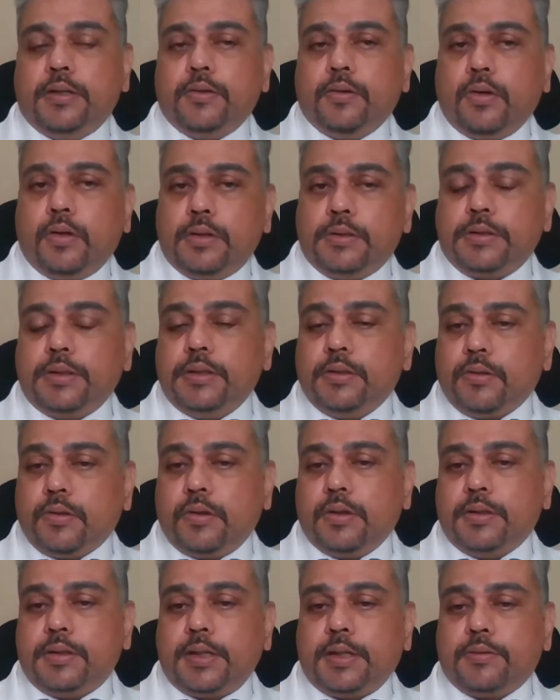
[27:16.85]
and not in
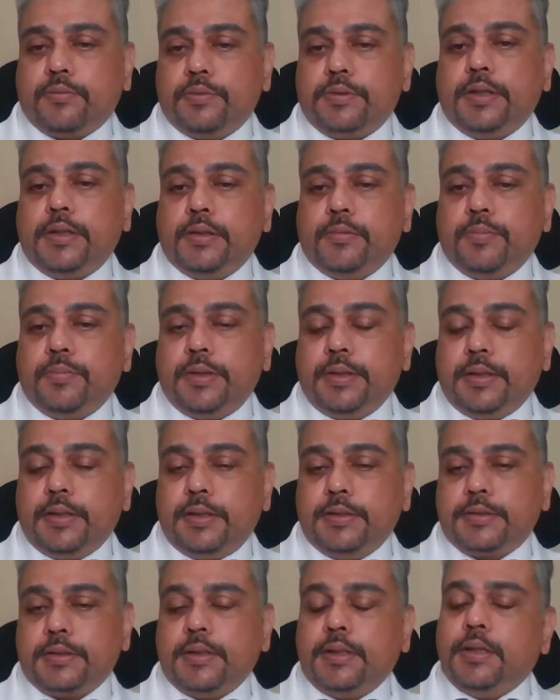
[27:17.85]
contact with
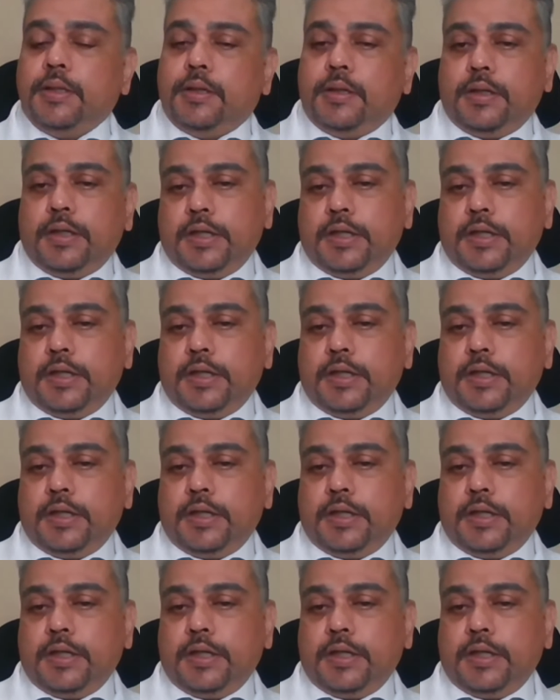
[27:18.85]
anybody else,